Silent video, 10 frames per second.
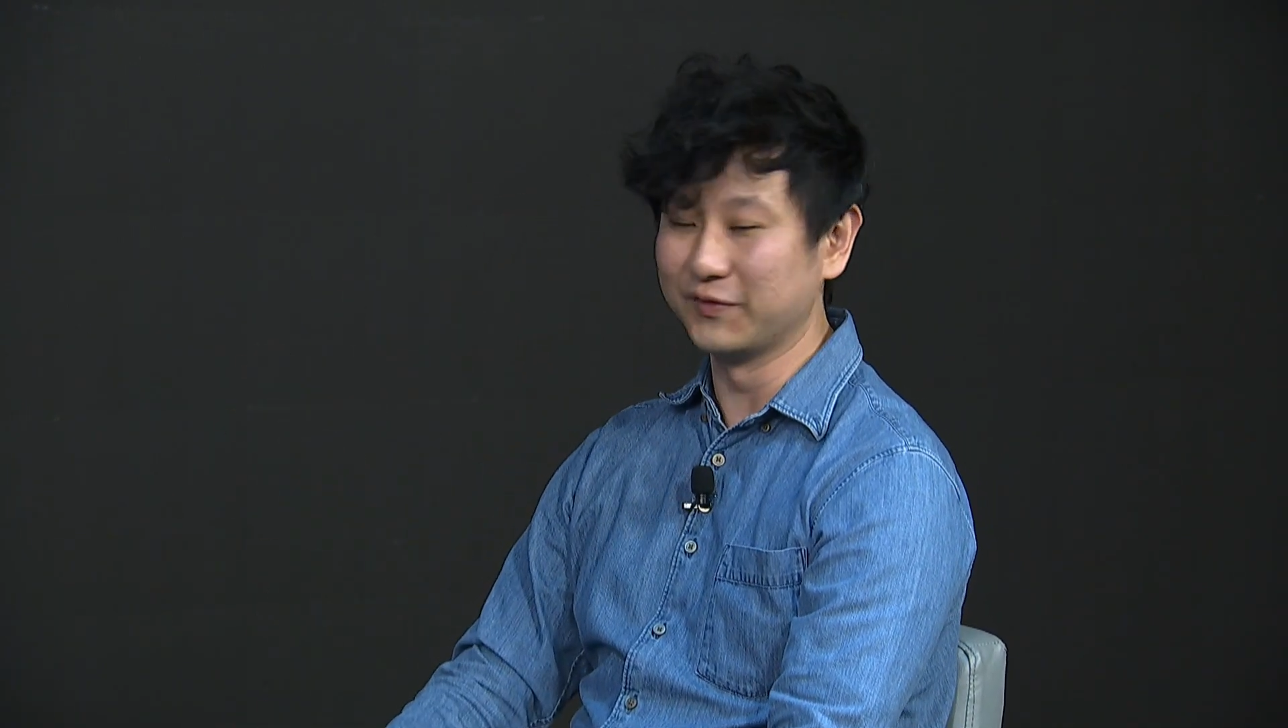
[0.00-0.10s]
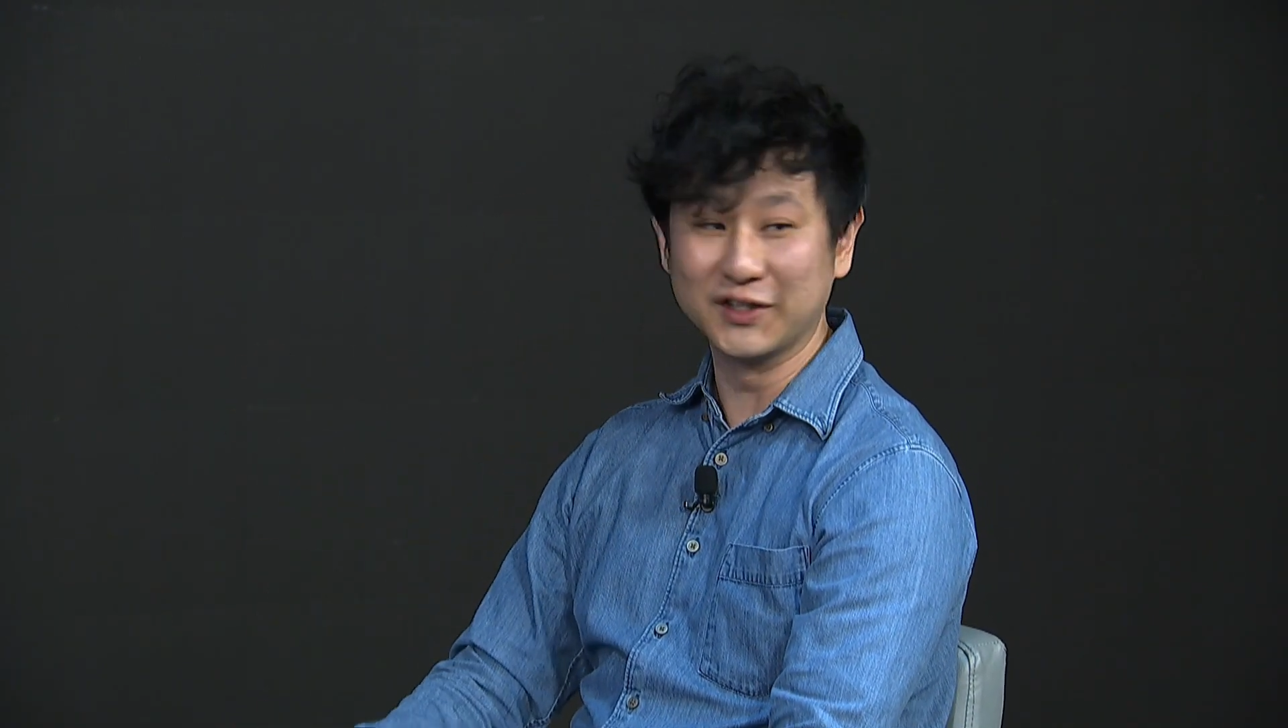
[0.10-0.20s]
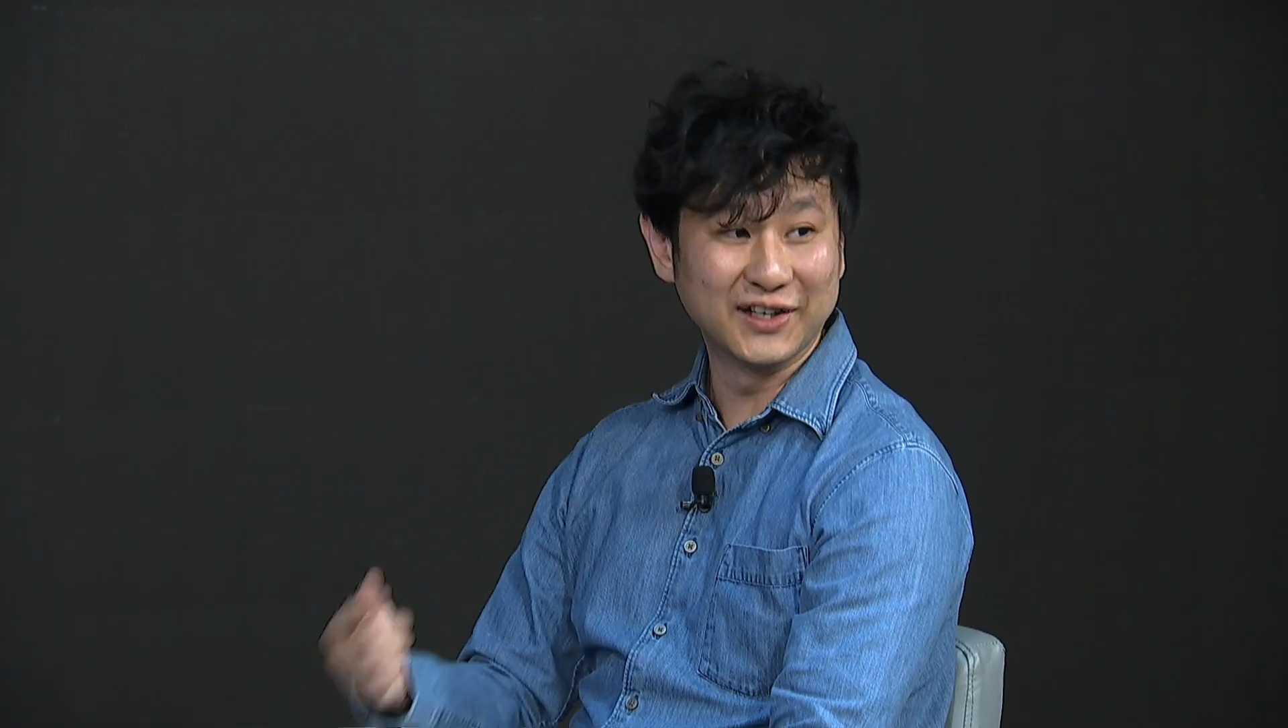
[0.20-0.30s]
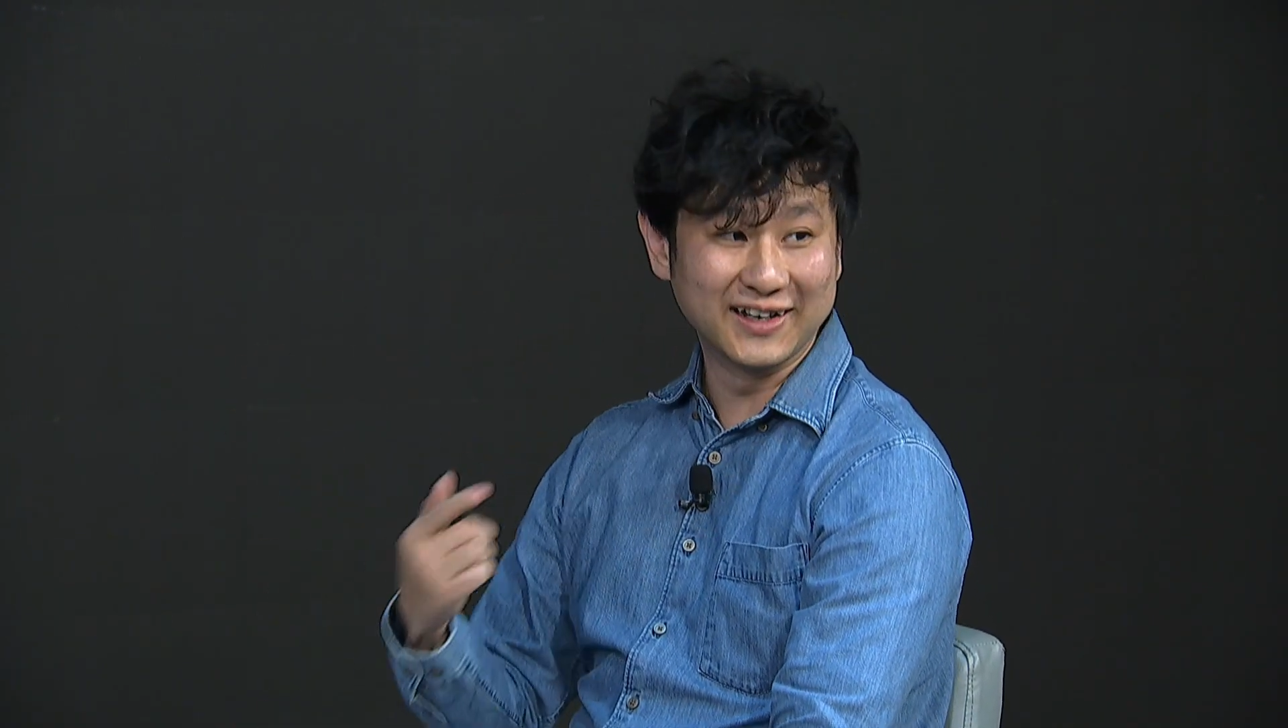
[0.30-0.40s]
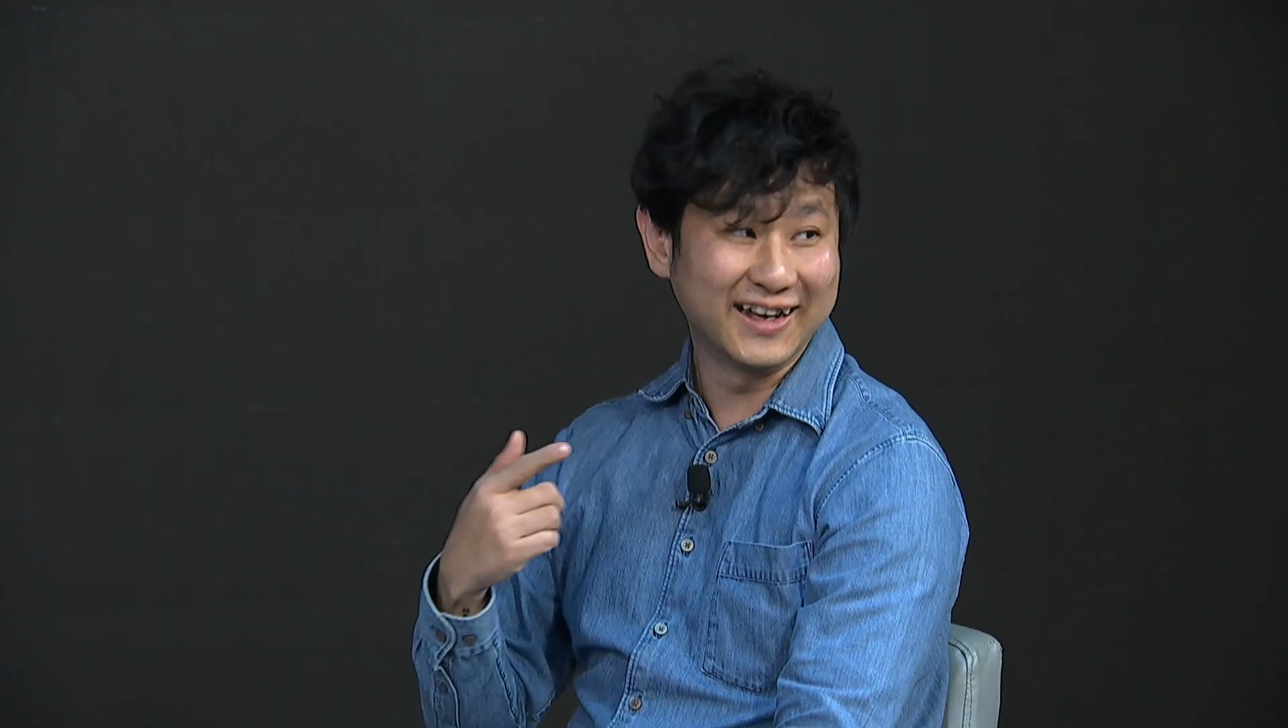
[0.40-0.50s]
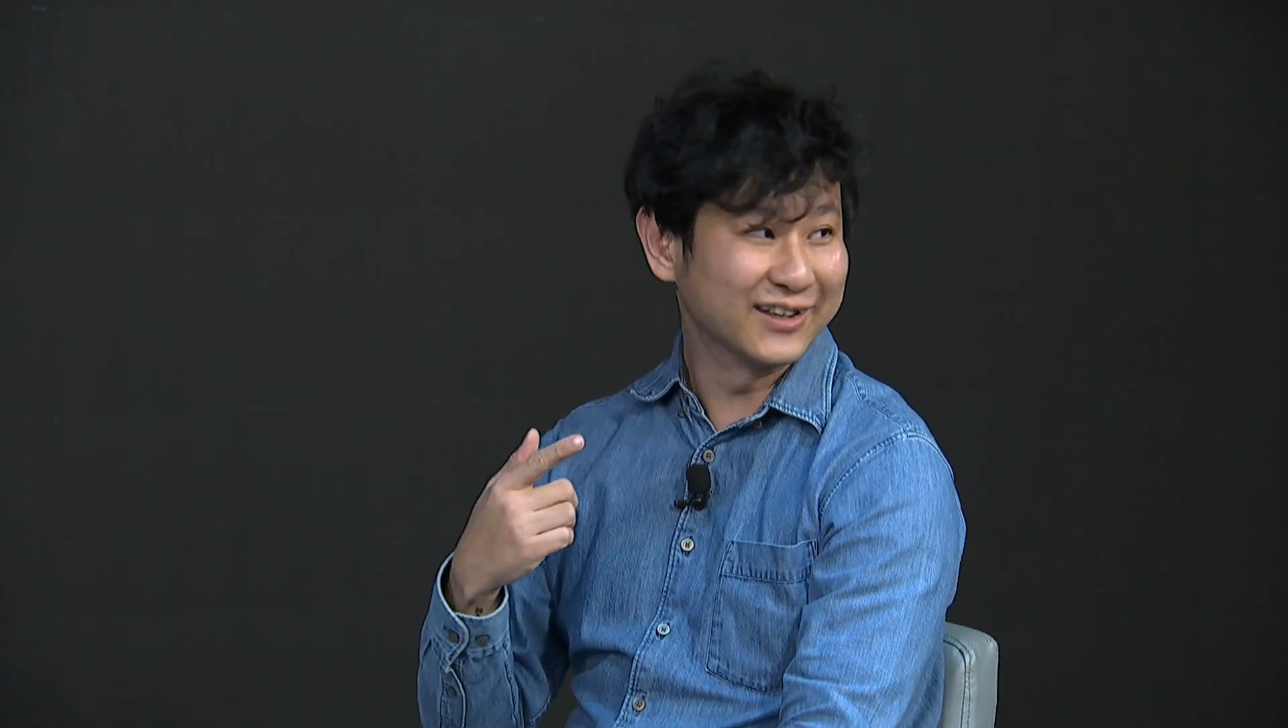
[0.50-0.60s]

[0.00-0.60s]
that Victor and I